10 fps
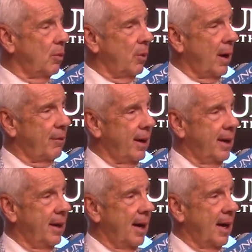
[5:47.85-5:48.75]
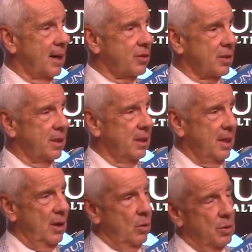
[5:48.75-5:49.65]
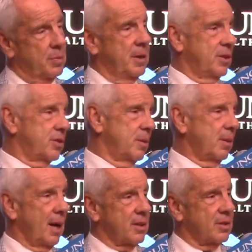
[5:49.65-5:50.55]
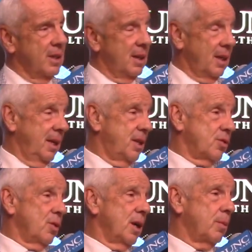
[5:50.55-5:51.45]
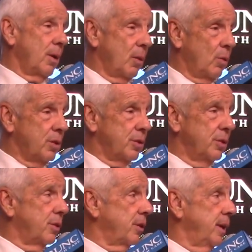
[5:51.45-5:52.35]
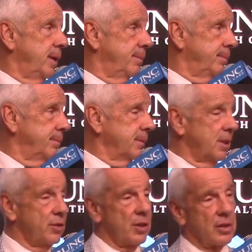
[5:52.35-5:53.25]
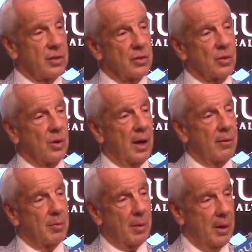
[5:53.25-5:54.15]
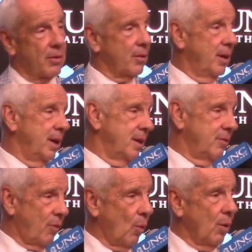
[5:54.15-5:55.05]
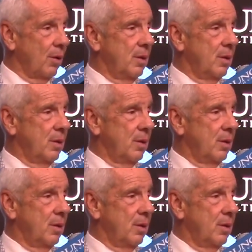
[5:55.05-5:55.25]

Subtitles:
We have eight guys, and which means some guys, Leakey's going to have to play 1, 2, and 3, and Justin's going to have to play 3 and 4.